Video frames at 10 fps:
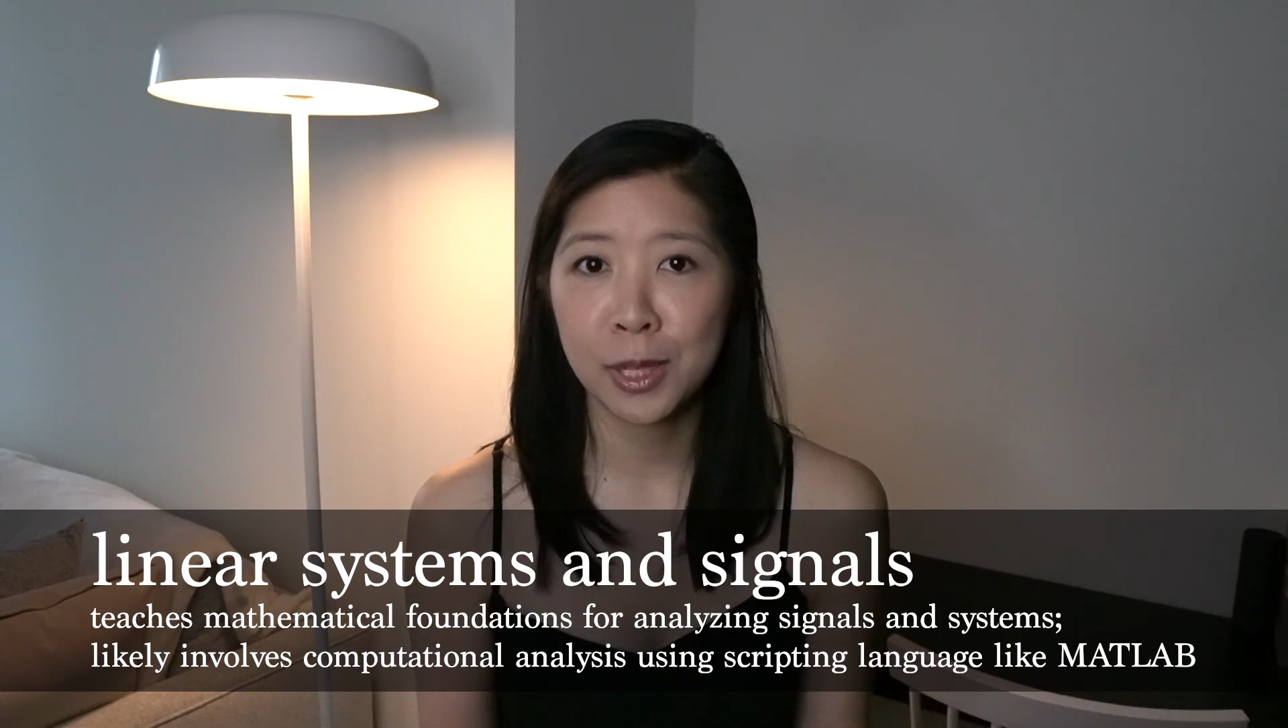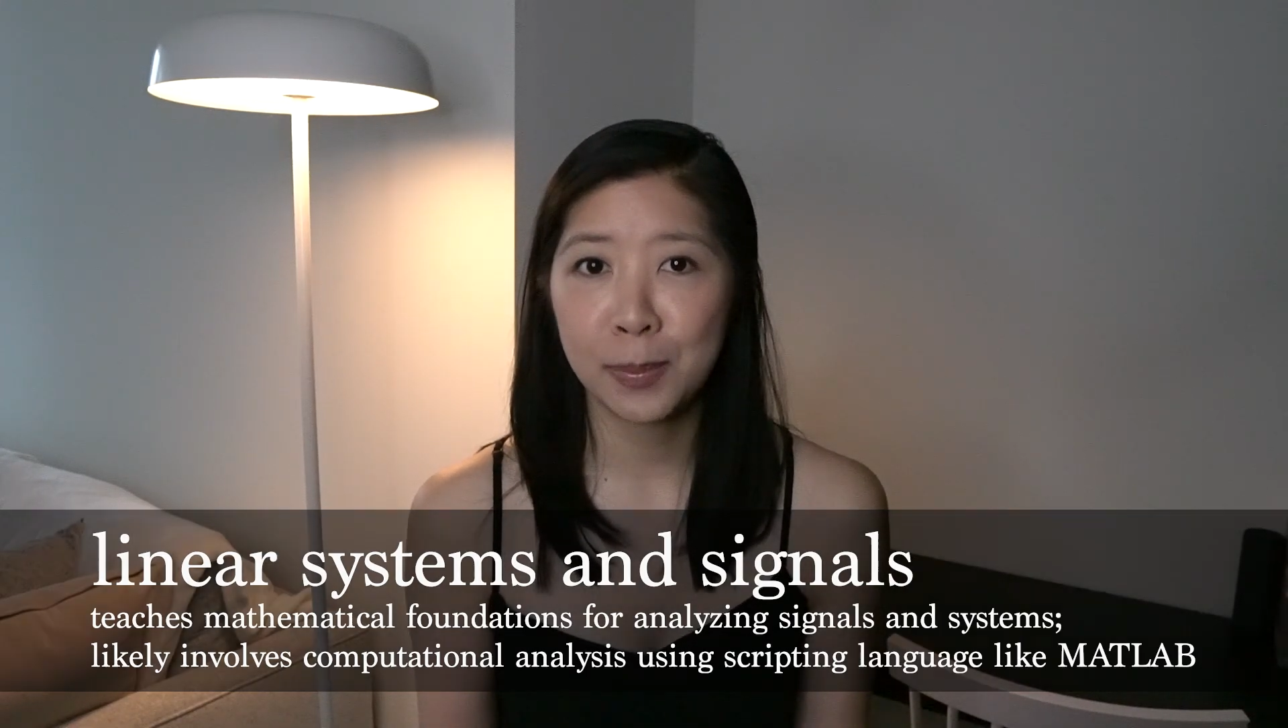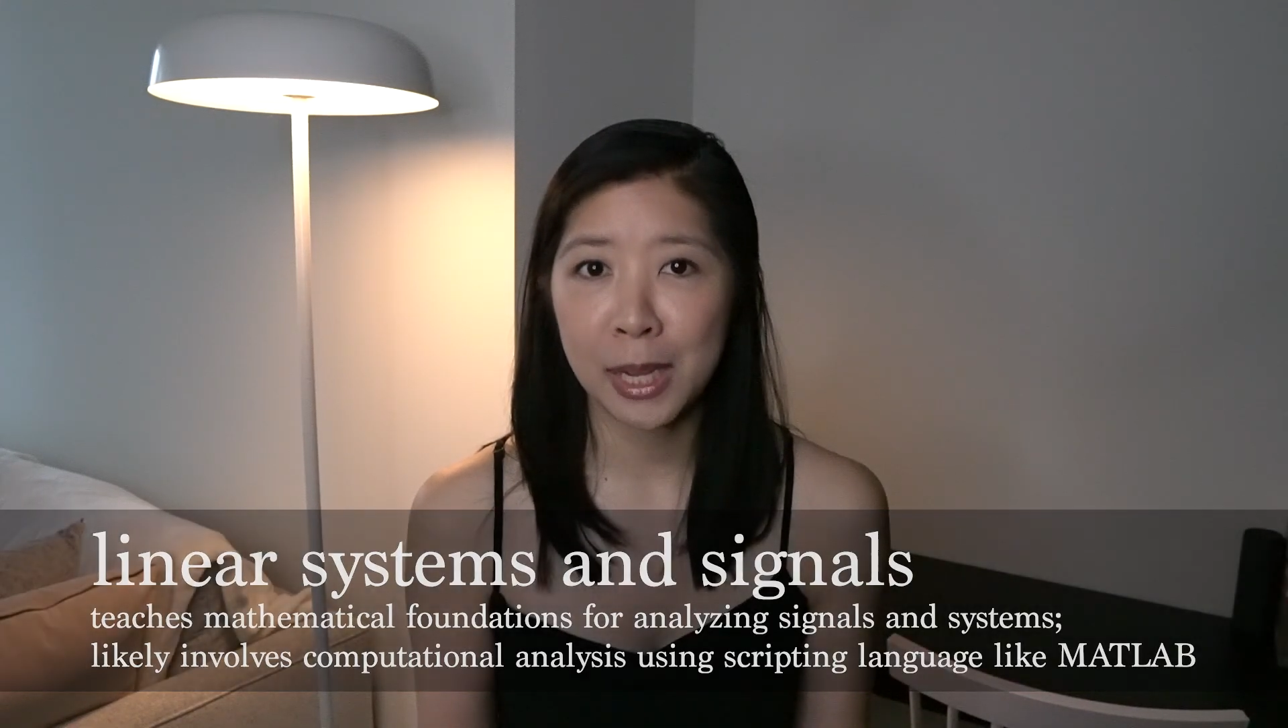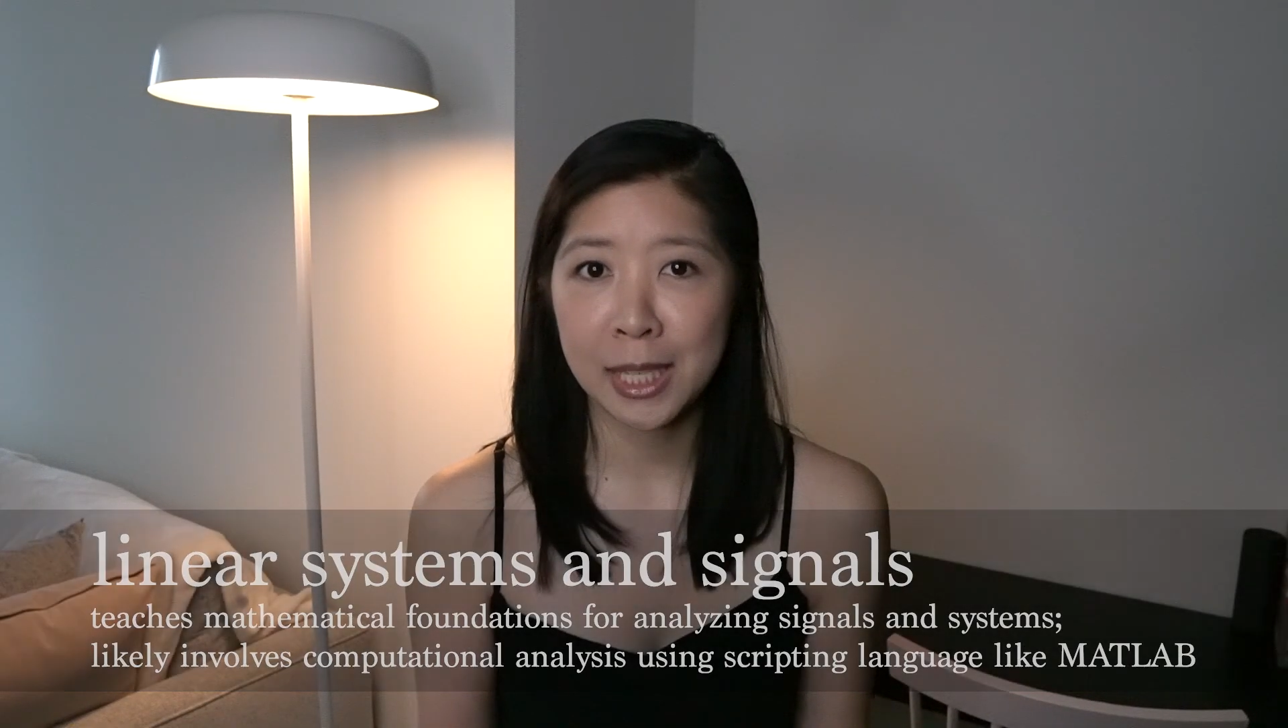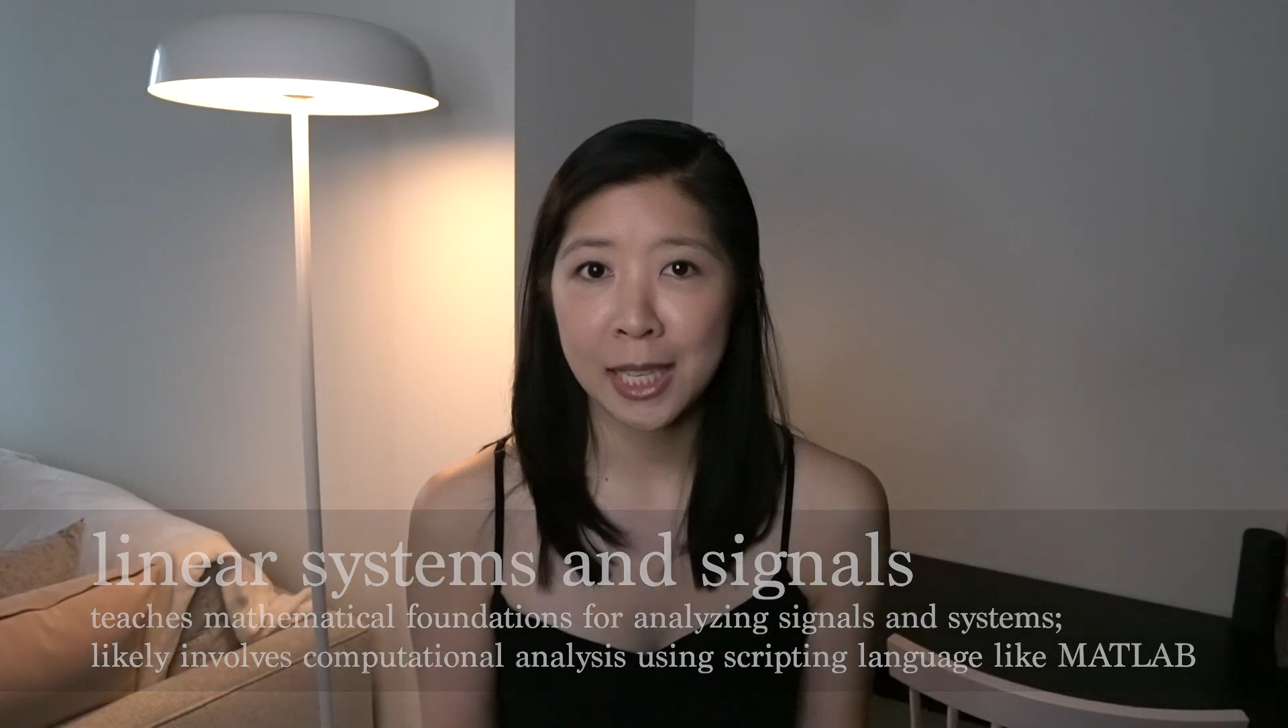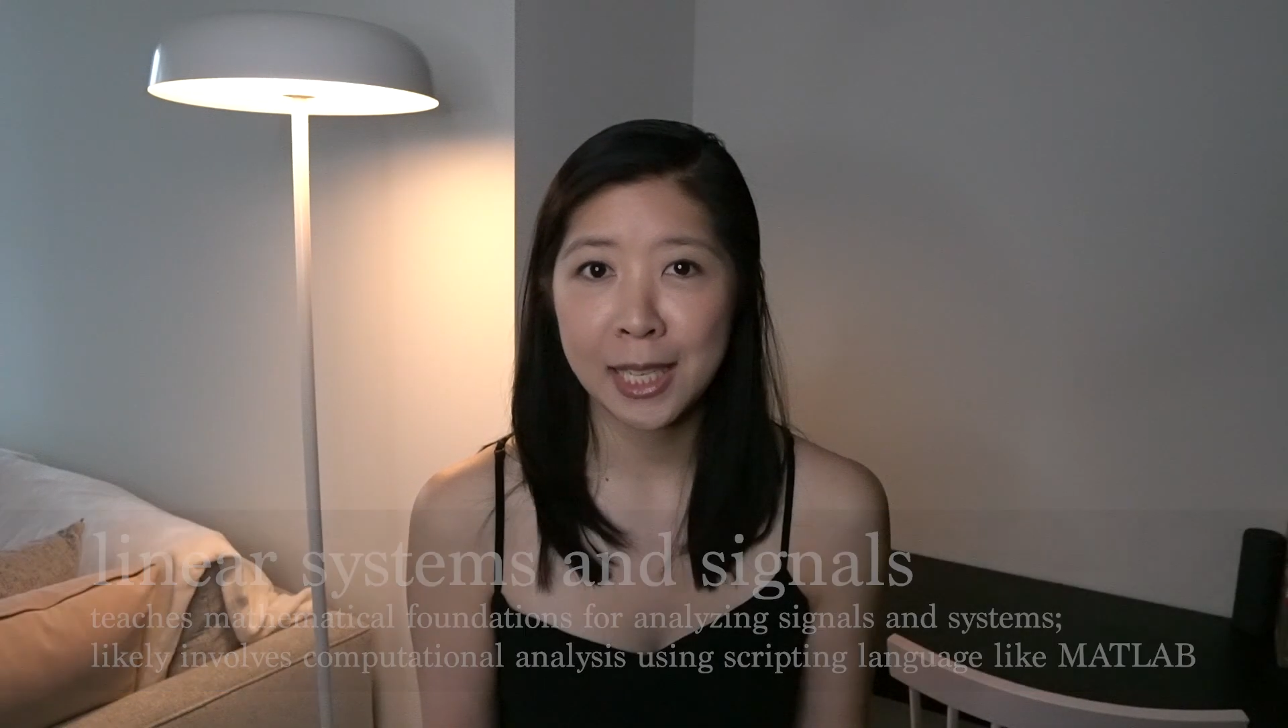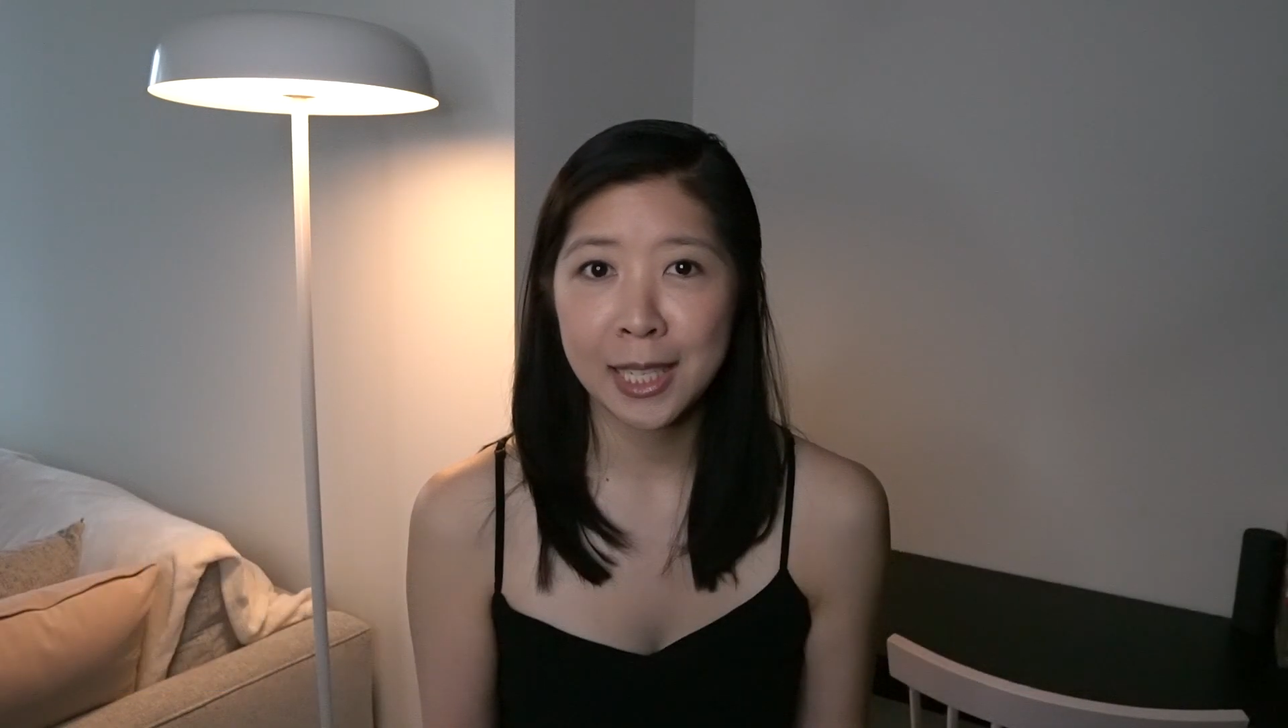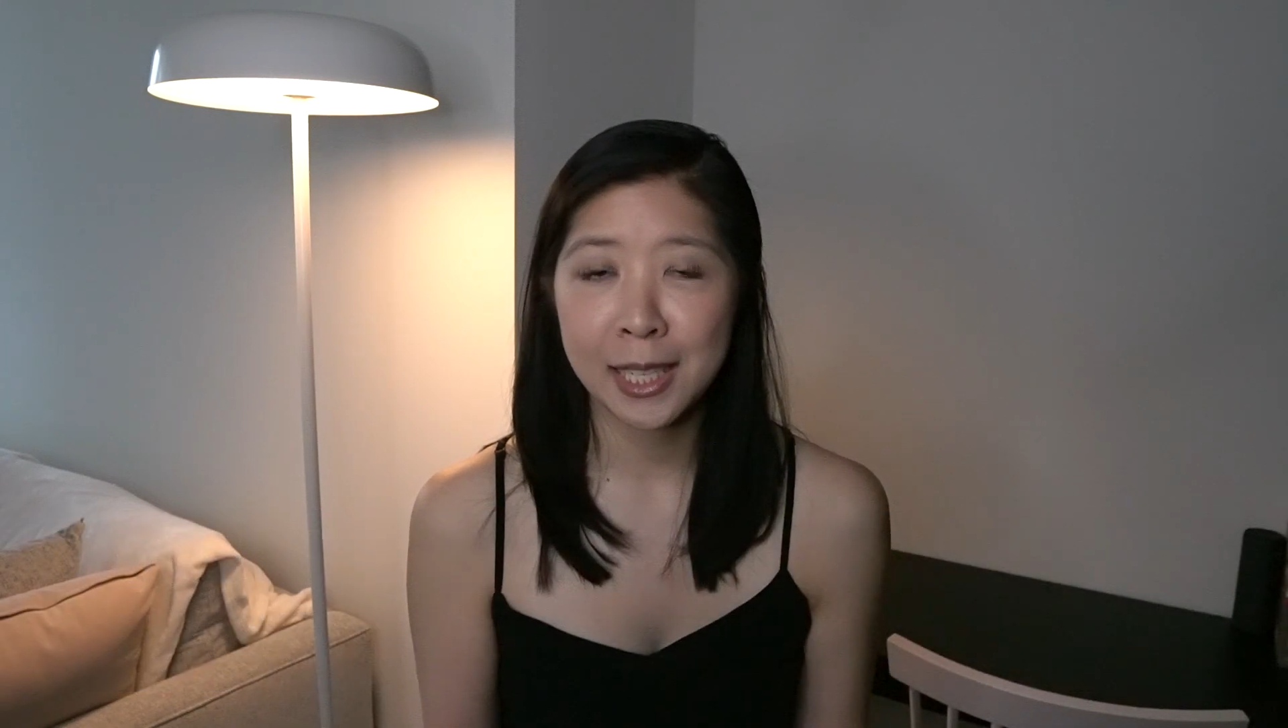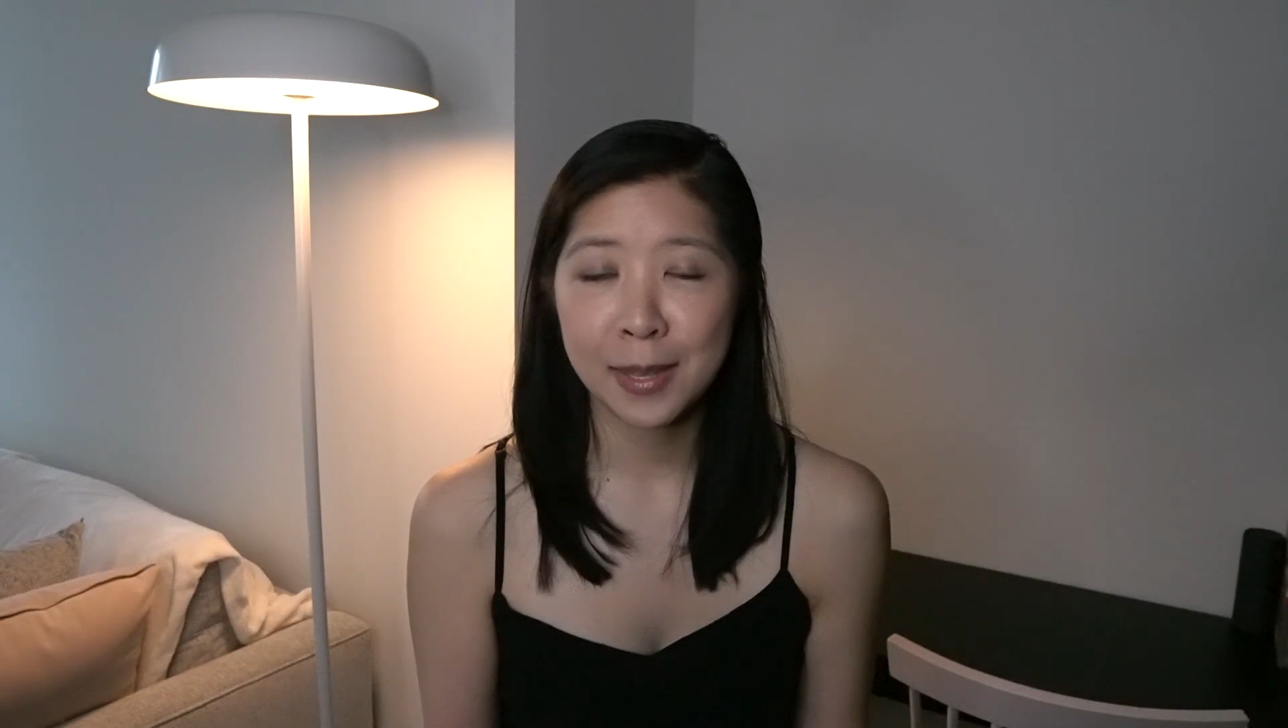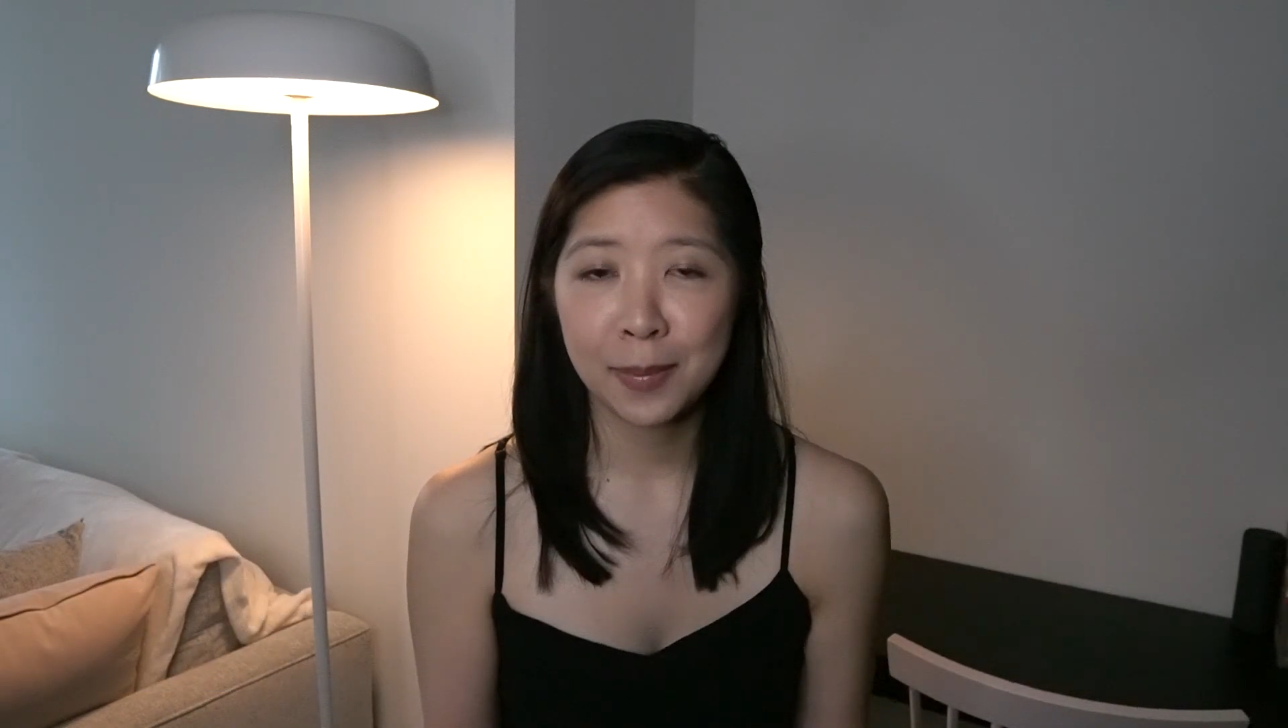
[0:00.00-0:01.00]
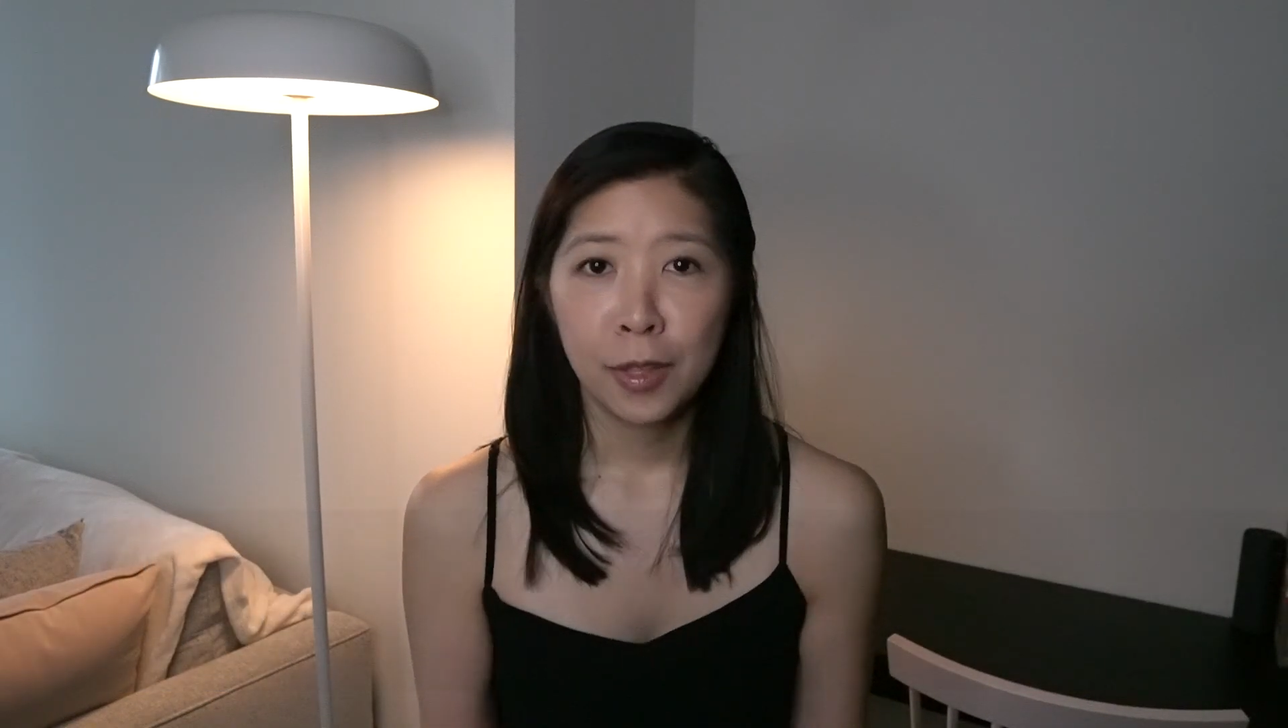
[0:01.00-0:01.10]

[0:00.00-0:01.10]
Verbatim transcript: spaces.